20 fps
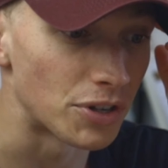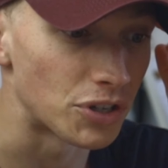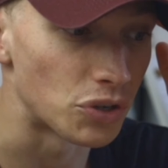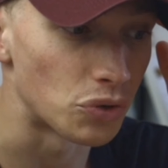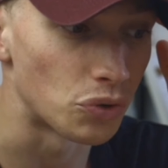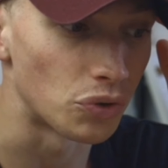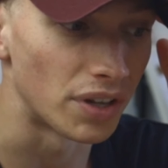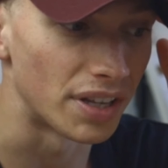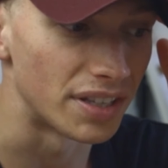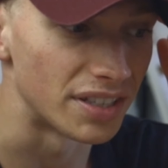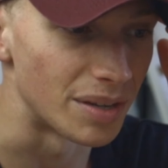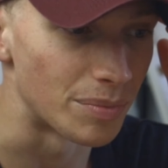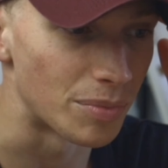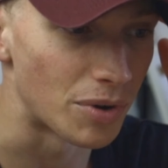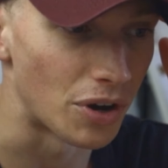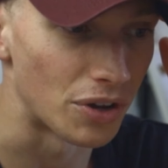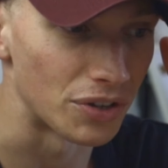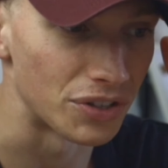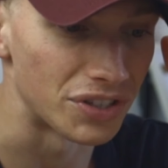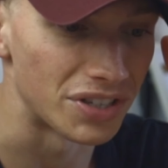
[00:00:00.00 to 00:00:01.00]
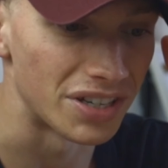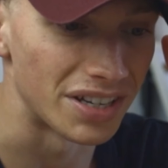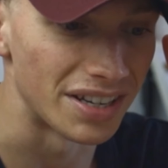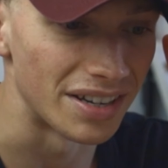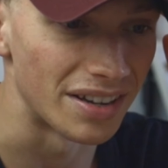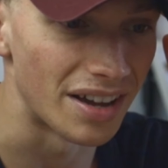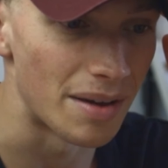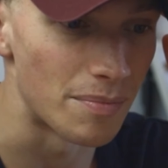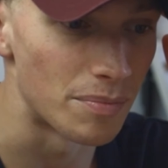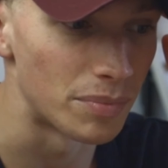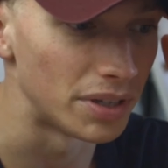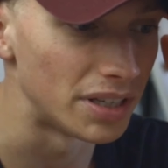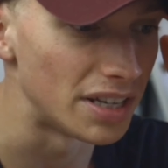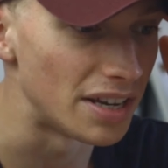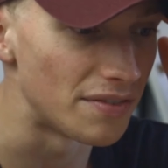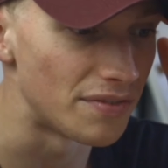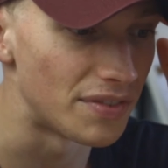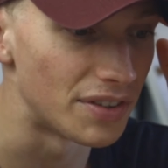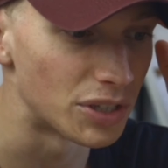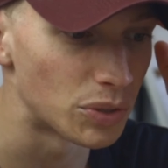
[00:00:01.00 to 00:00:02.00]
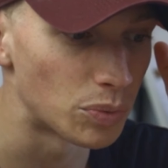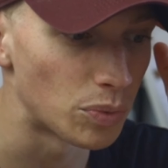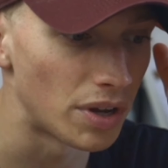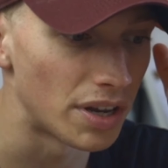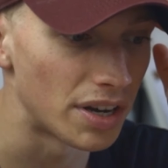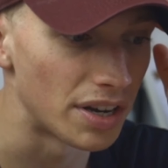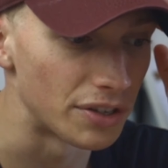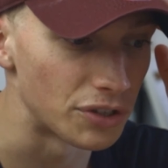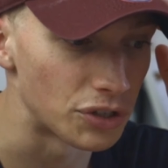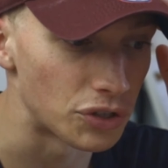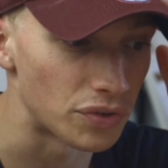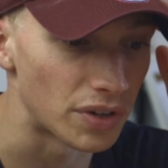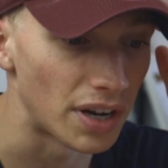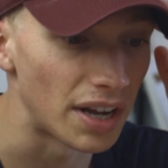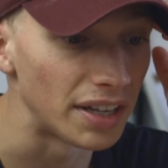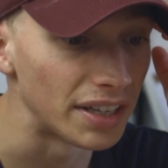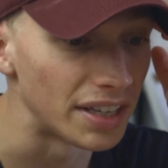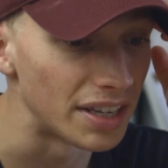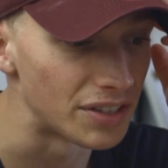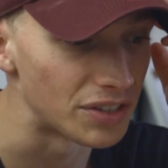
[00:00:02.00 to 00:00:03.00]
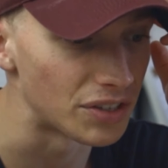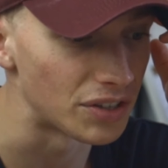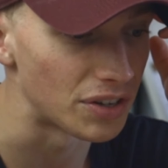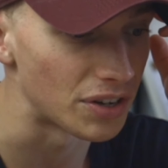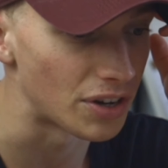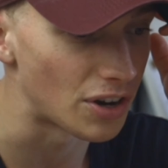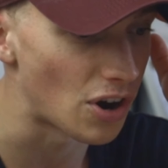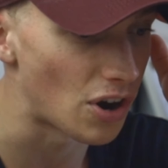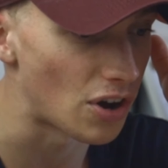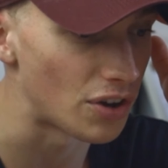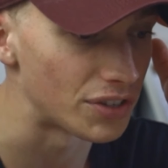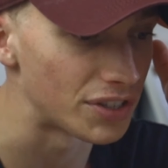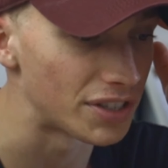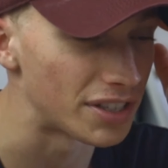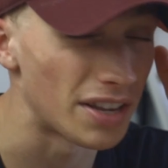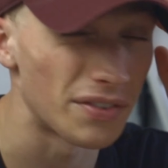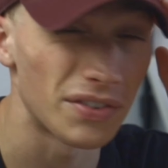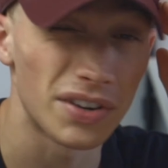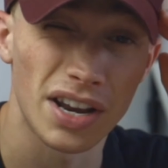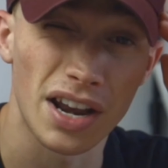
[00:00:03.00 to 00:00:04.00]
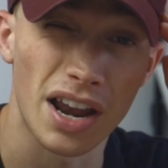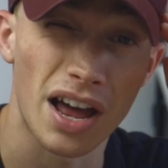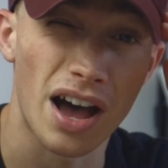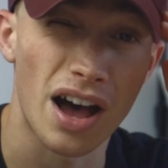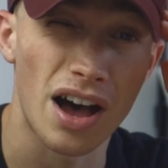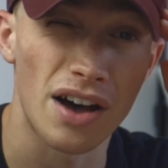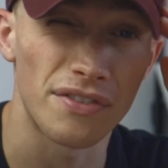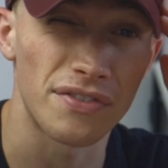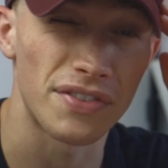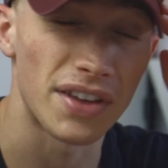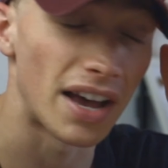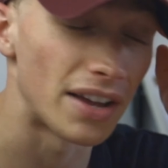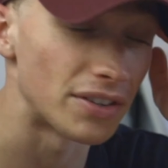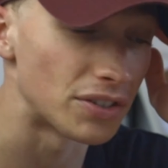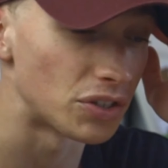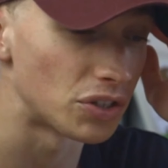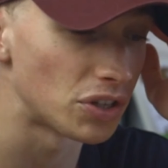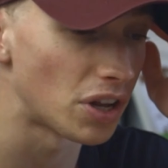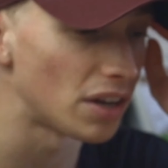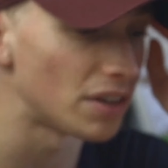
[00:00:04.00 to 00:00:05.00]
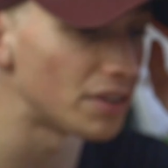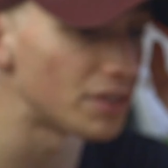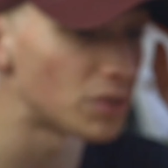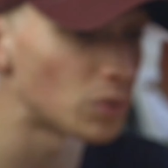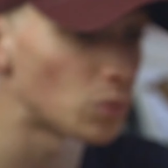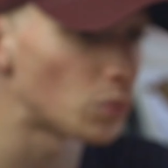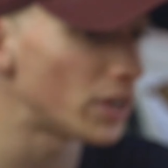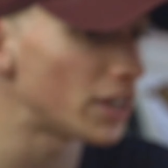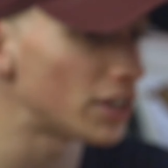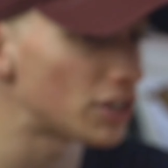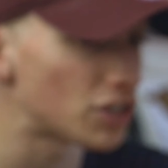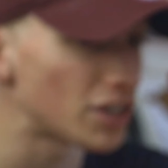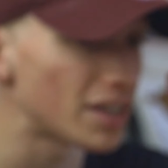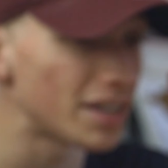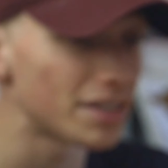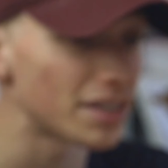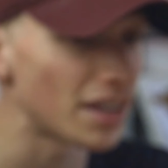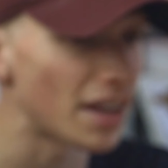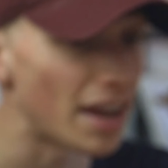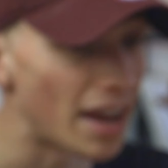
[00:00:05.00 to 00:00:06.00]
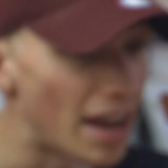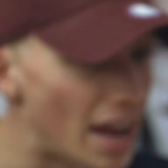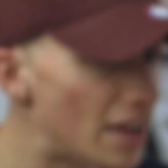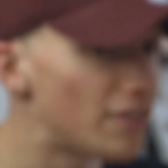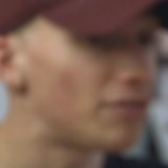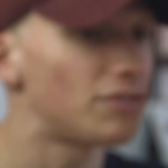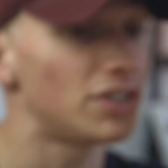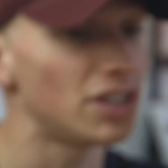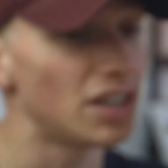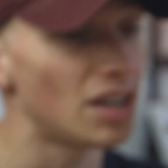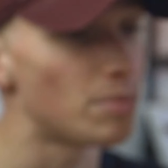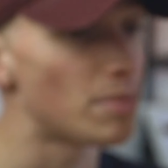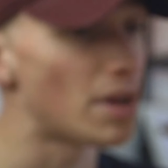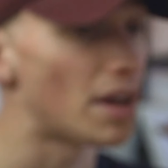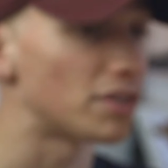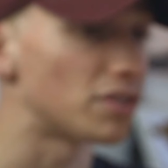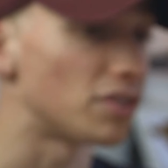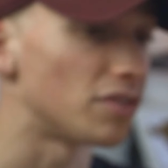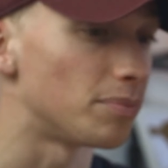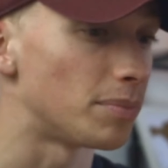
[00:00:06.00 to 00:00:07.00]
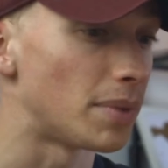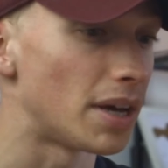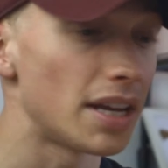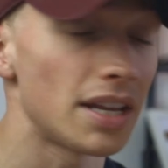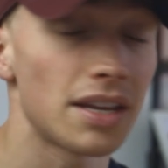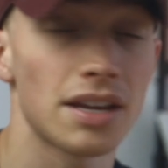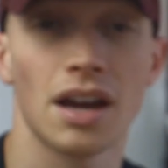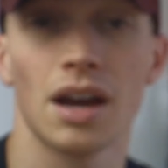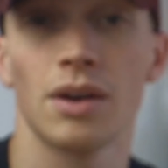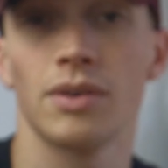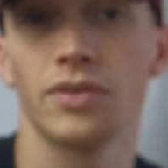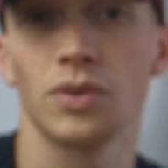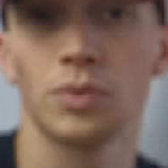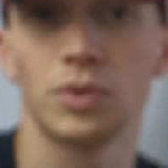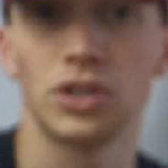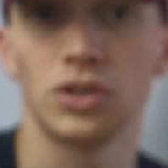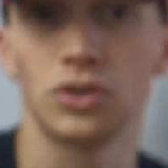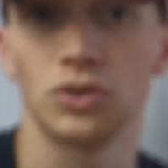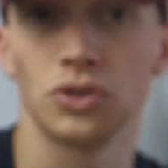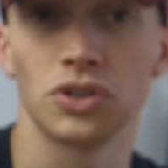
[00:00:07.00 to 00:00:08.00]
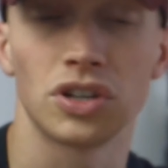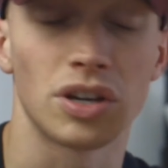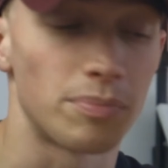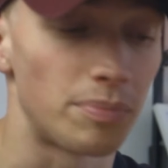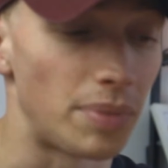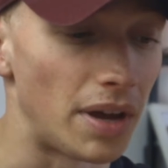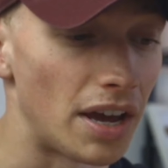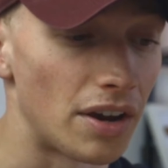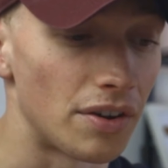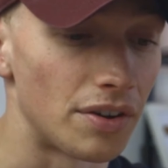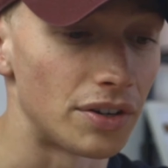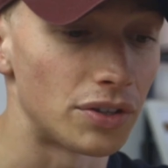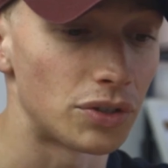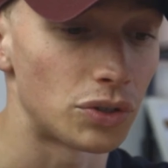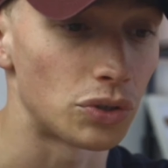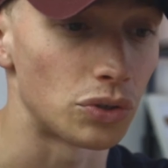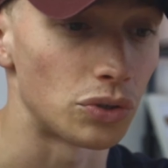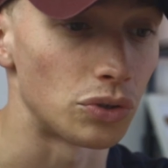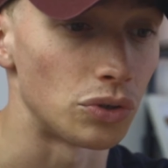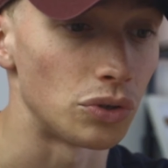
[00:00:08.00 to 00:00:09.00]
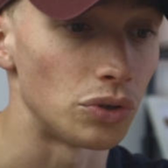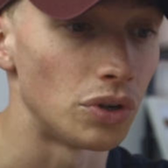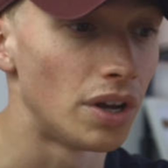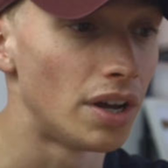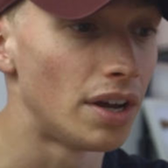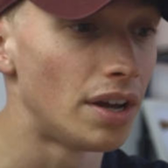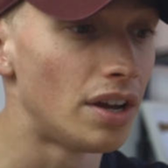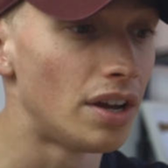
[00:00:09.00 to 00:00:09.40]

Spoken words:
much it all ends up costing. I believe this one Australian is going to cost $7,500, which is a hefty amount of money. However, when you do compare it to